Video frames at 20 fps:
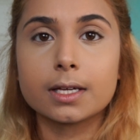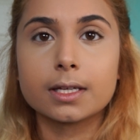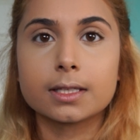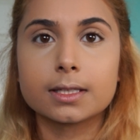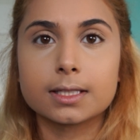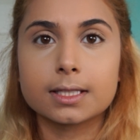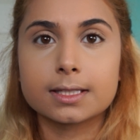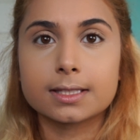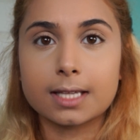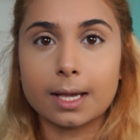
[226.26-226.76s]

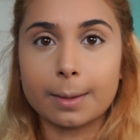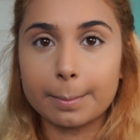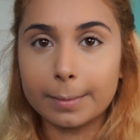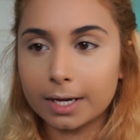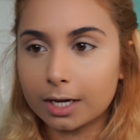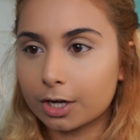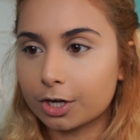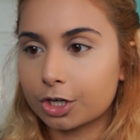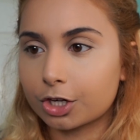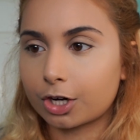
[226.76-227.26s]
To set my
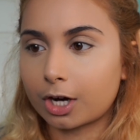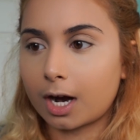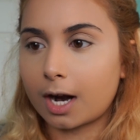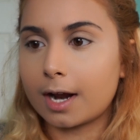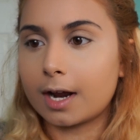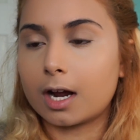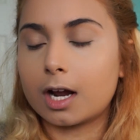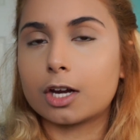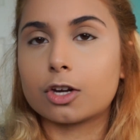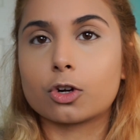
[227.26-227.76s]
under
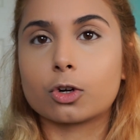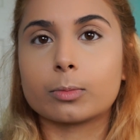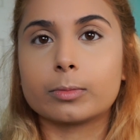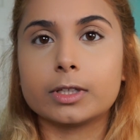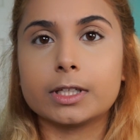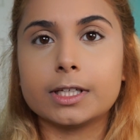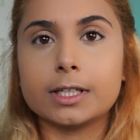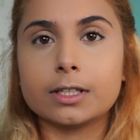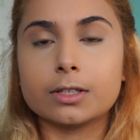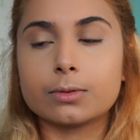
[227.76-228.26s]
eye, I
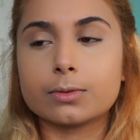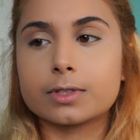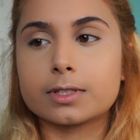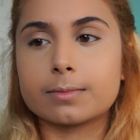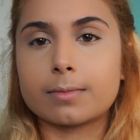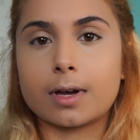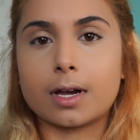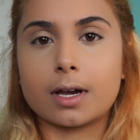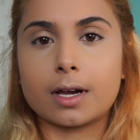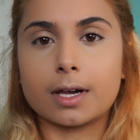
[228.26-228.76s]
normally use
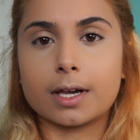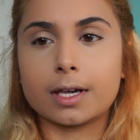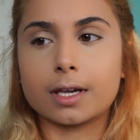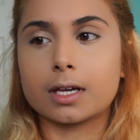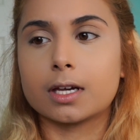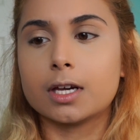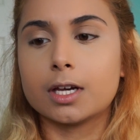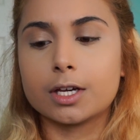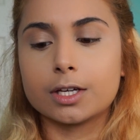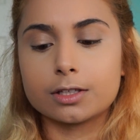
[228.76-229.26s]
my
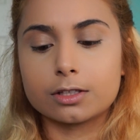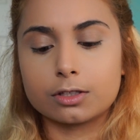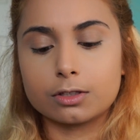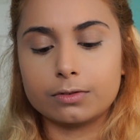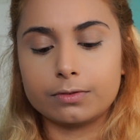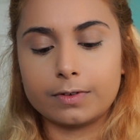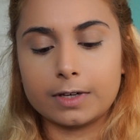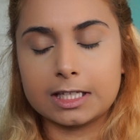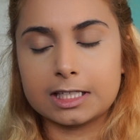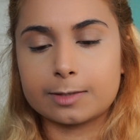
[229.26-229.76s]
Too
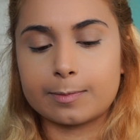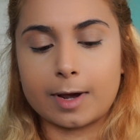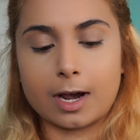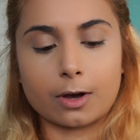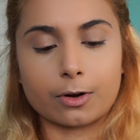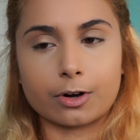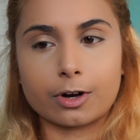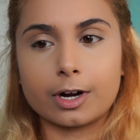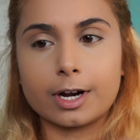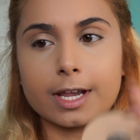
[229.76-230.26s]
Faced
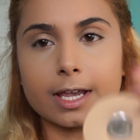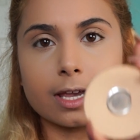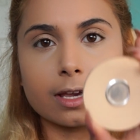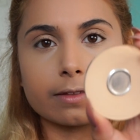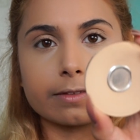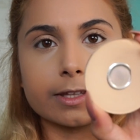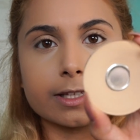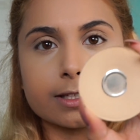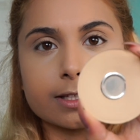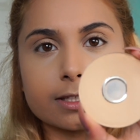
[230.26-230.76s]
powder,
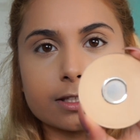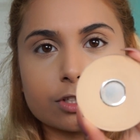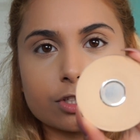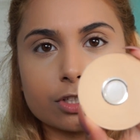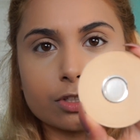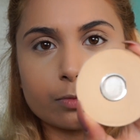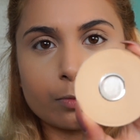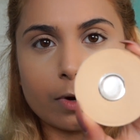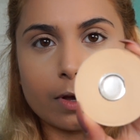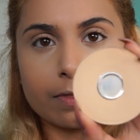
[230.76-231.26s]
and this is
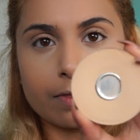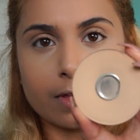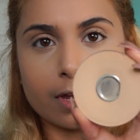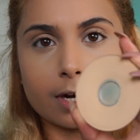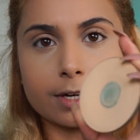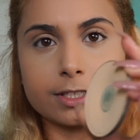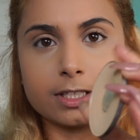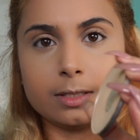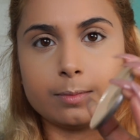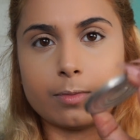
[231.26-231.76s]
just one that I
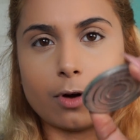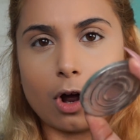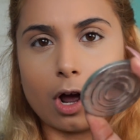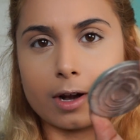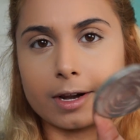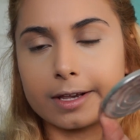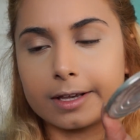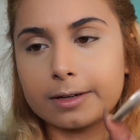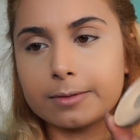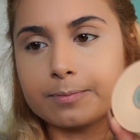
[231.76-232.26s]

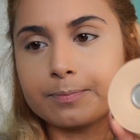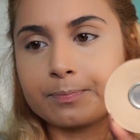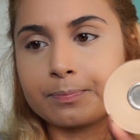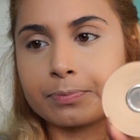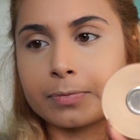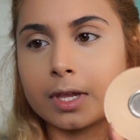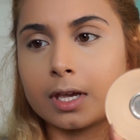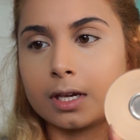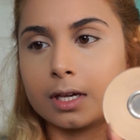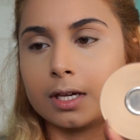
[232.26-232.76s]
depotted.
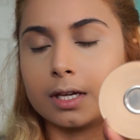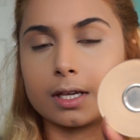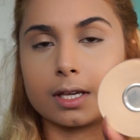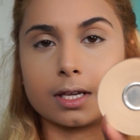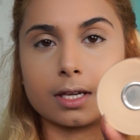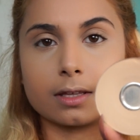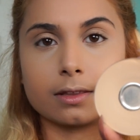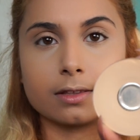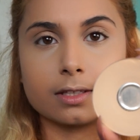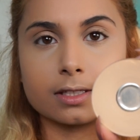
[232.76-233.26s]

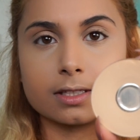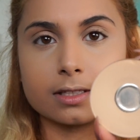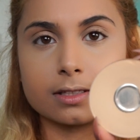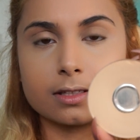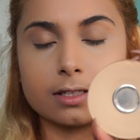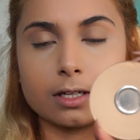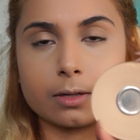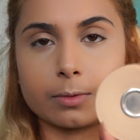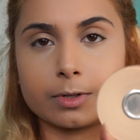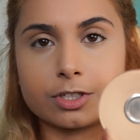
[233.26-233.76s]
And this is
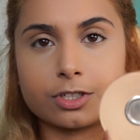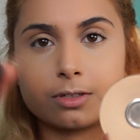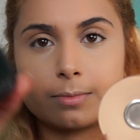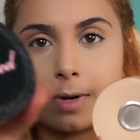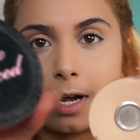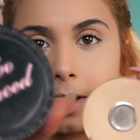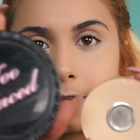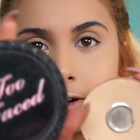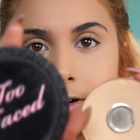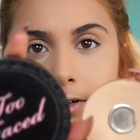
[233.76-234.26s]
the original
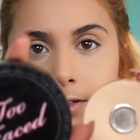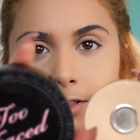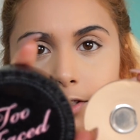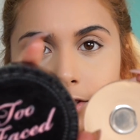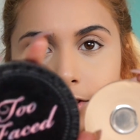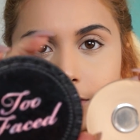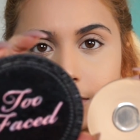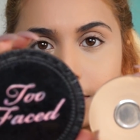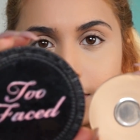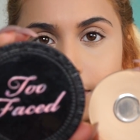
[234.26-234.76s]
powder. It's
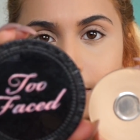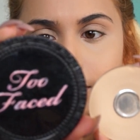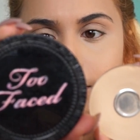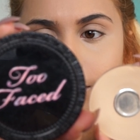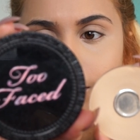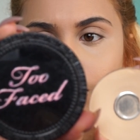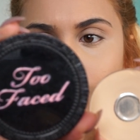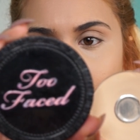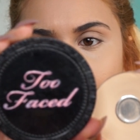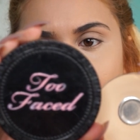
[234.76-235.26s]
just the
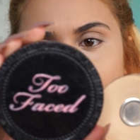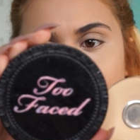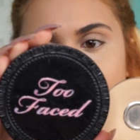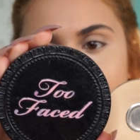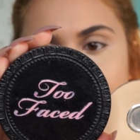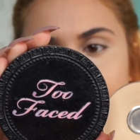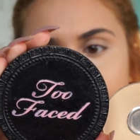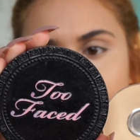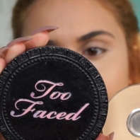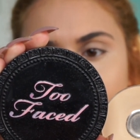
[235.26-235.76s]
Too
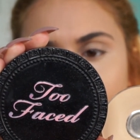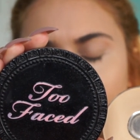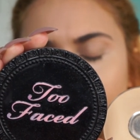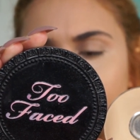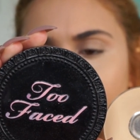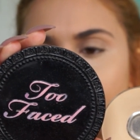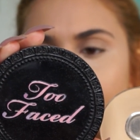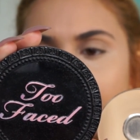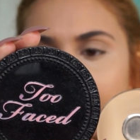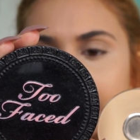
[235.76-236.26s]
Faced. It's called
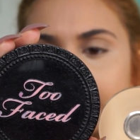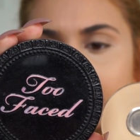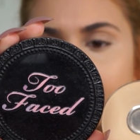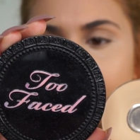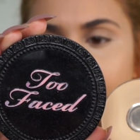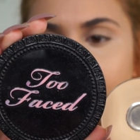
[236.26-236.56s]
the Amazing